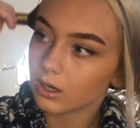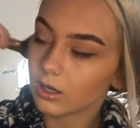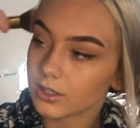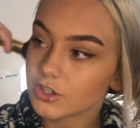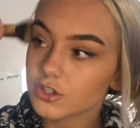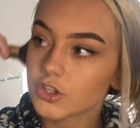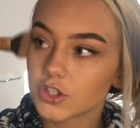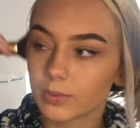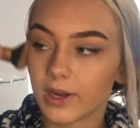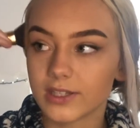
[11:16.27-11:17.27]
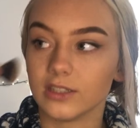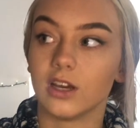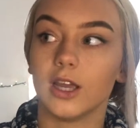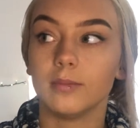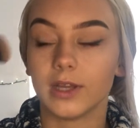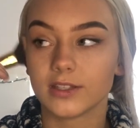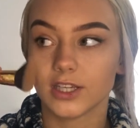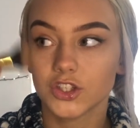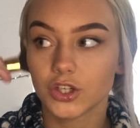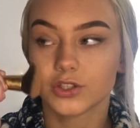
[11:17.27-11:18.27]
It's just such a depressing time. Like,
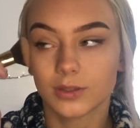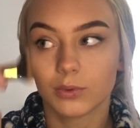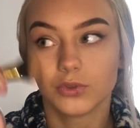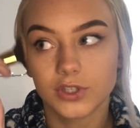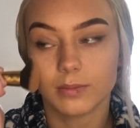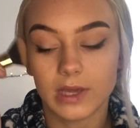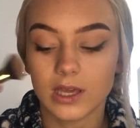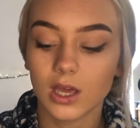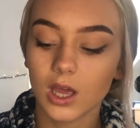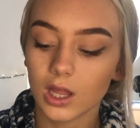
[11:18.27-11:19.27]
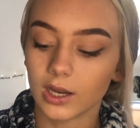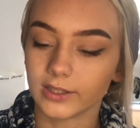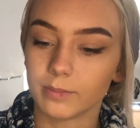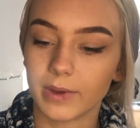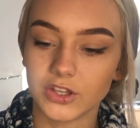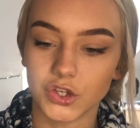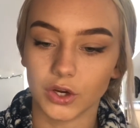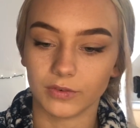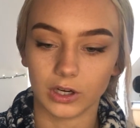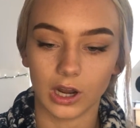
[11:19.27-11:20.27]
6 years is supposed to be like the best year of
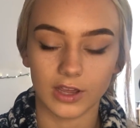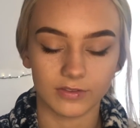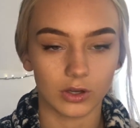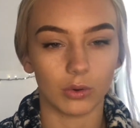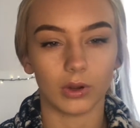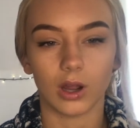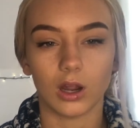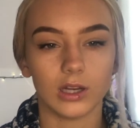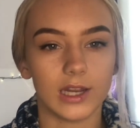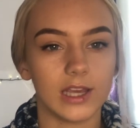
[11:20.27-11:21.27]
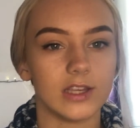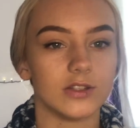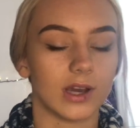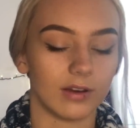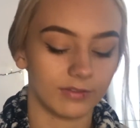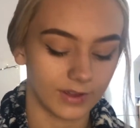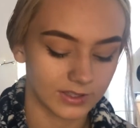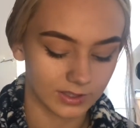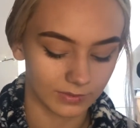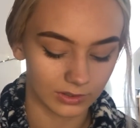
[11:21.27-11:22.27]
your life. You go on holidays, you have
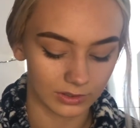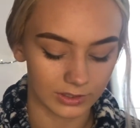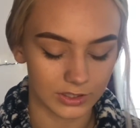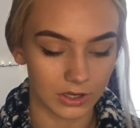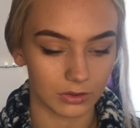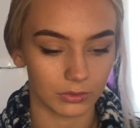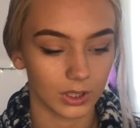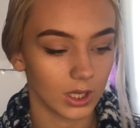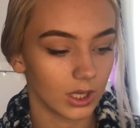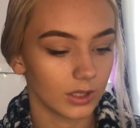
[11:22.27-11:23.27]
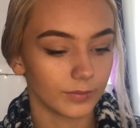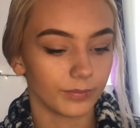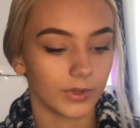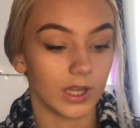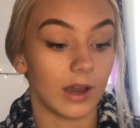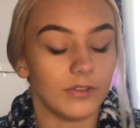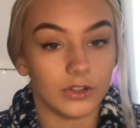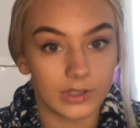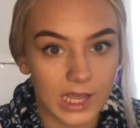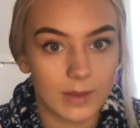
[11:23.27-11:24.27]
festivals, you have your
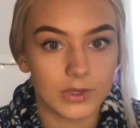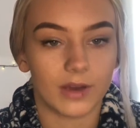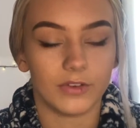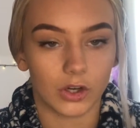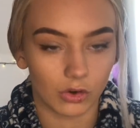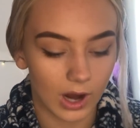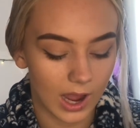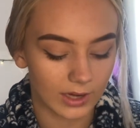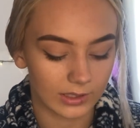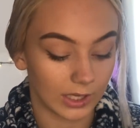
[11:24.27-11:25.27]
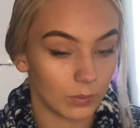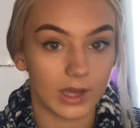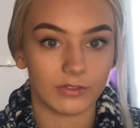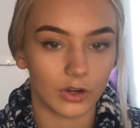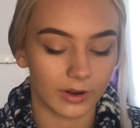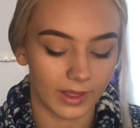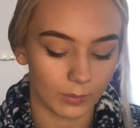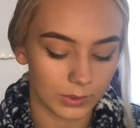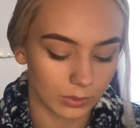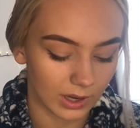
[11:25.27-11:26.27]
deb, you have your grad. Like, we have none of that. We
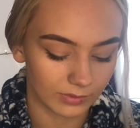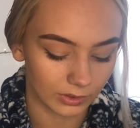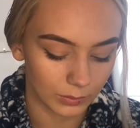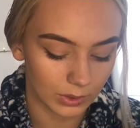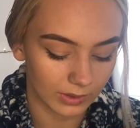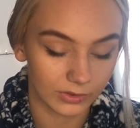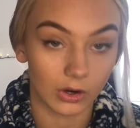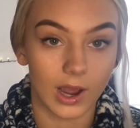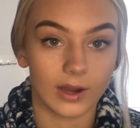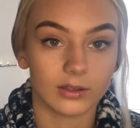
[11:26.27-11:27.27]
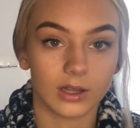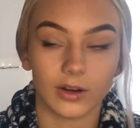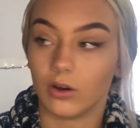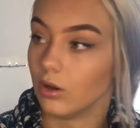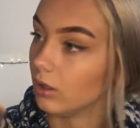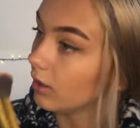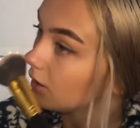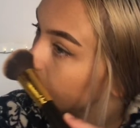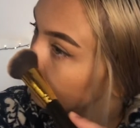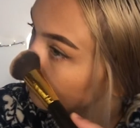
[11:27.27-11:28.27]
don't have a grad at all.
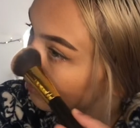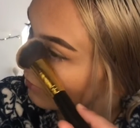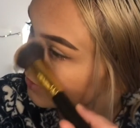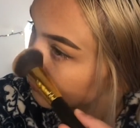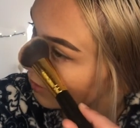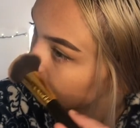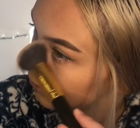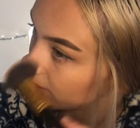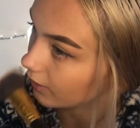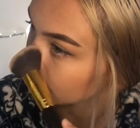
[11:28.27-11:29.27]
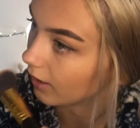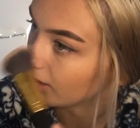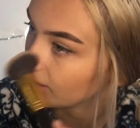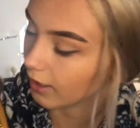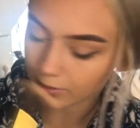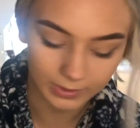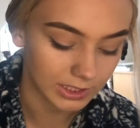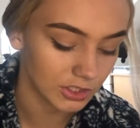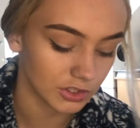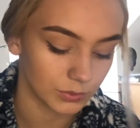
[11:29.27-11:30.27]
We don't have a ceremony like that. Like, my
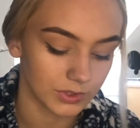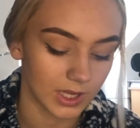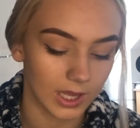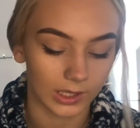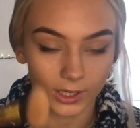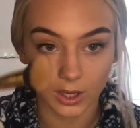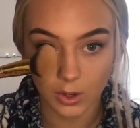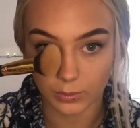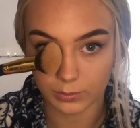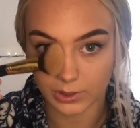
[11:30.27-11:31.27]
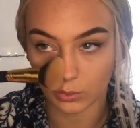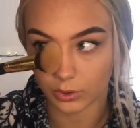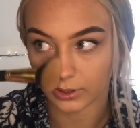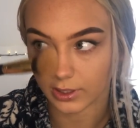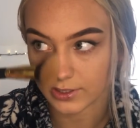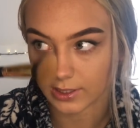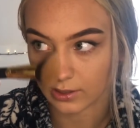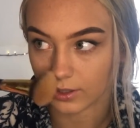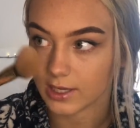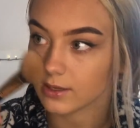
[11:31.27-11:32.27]
teachers were saying, like, we will organize a
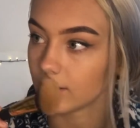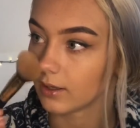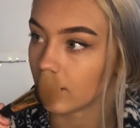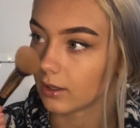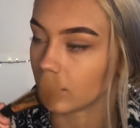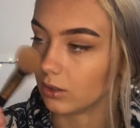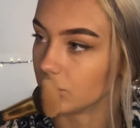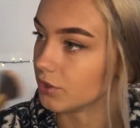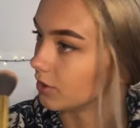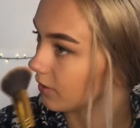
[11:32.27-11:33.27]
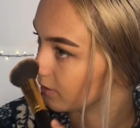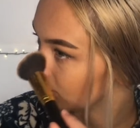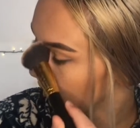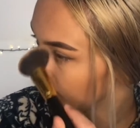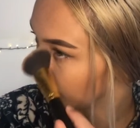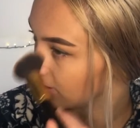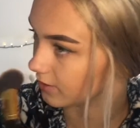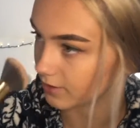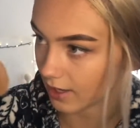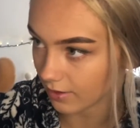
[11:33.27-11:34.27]
night closer to the time when it's
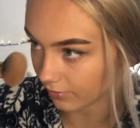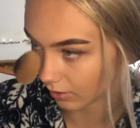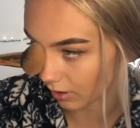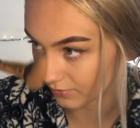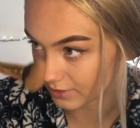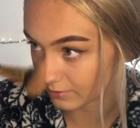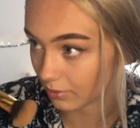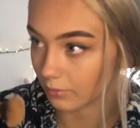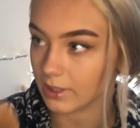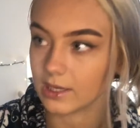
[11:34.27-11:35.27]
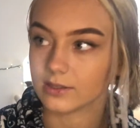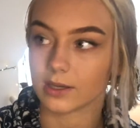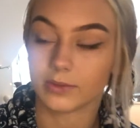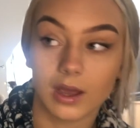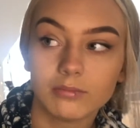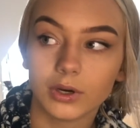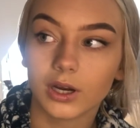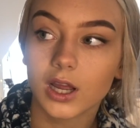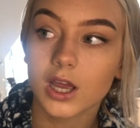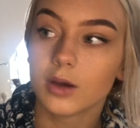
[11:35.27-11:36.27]
safer, obviously probably in September,
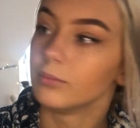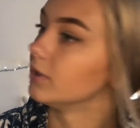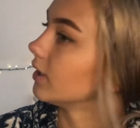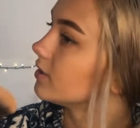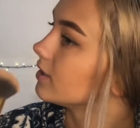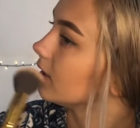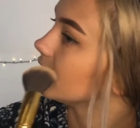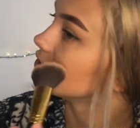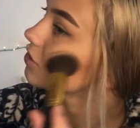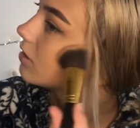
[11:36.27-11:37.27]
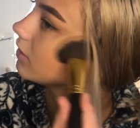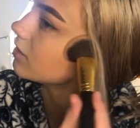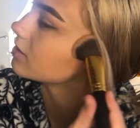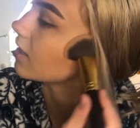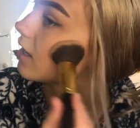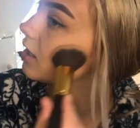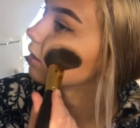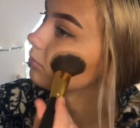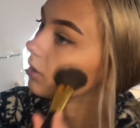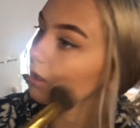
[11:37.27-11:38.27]
but that's still, it's just not the same.